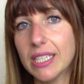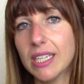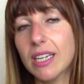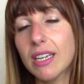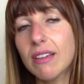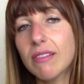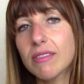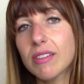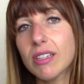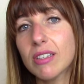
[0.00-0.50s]
it
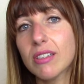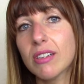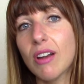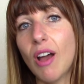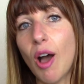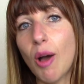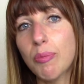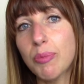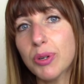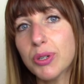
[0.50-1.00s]
gives us an
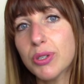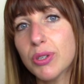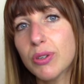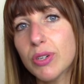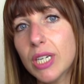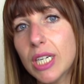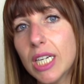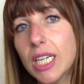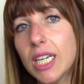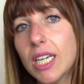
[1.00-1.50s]

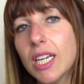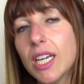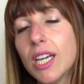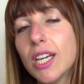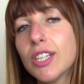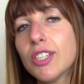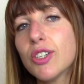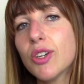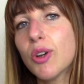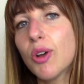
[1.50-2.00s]
opportunity
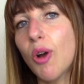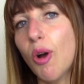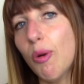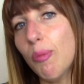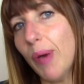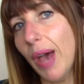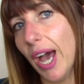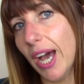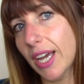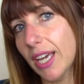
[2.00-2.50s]
to go
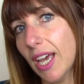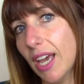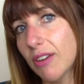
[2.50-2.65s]
back